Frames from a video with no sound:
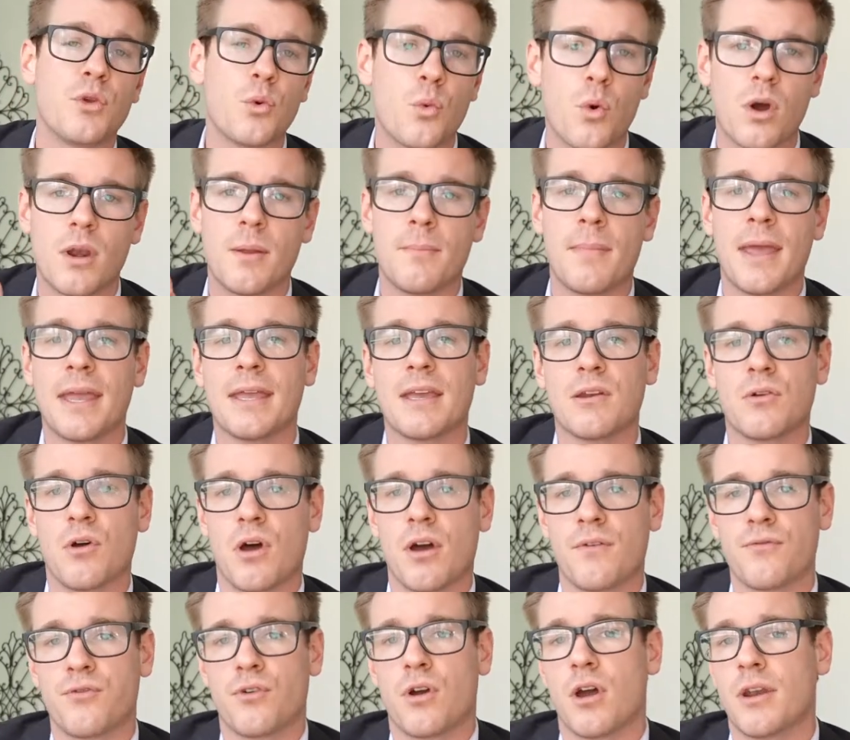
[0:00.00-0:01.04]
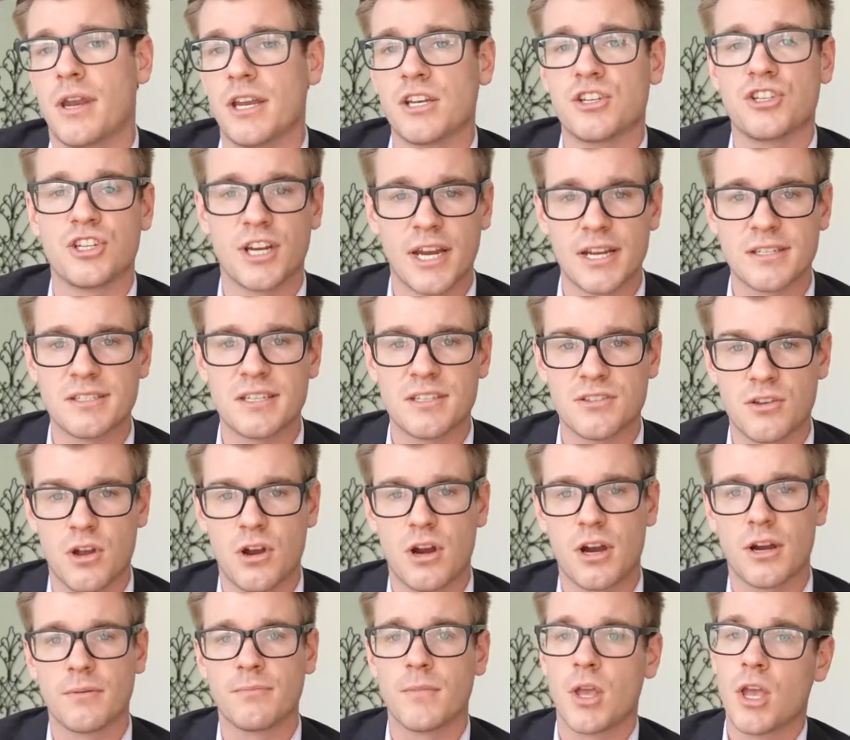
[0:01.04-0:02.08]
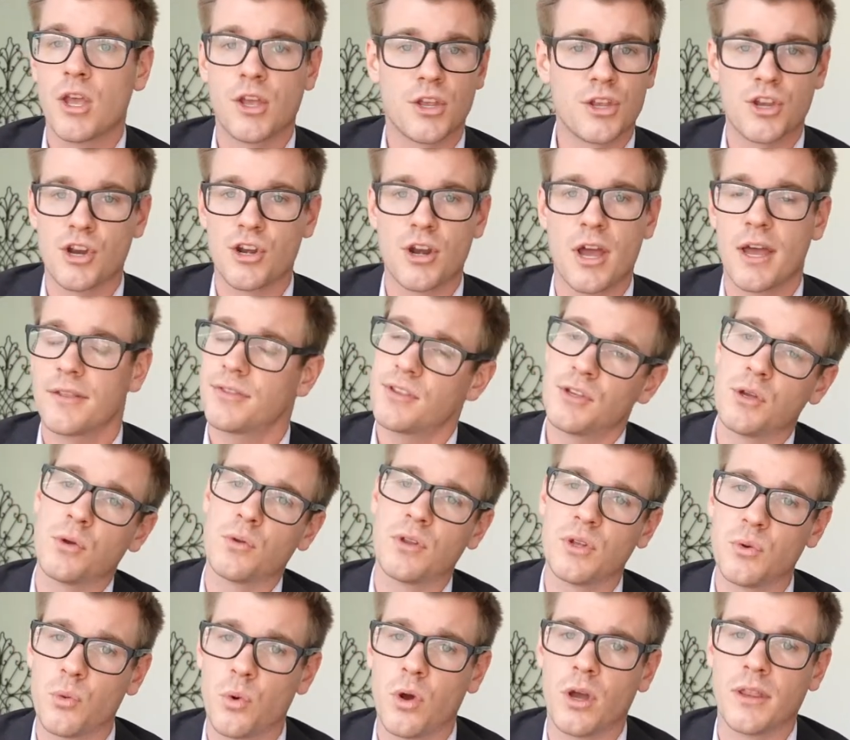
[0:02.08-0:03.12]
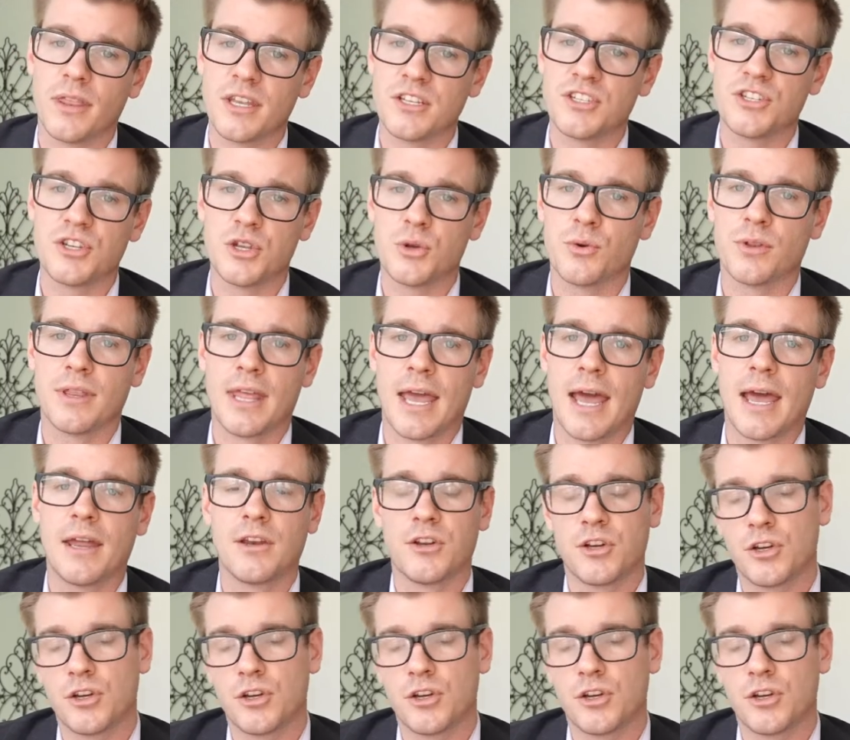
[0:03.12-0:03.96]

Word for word: you want to make an offer on it, chances are you're not the only one that's doing that.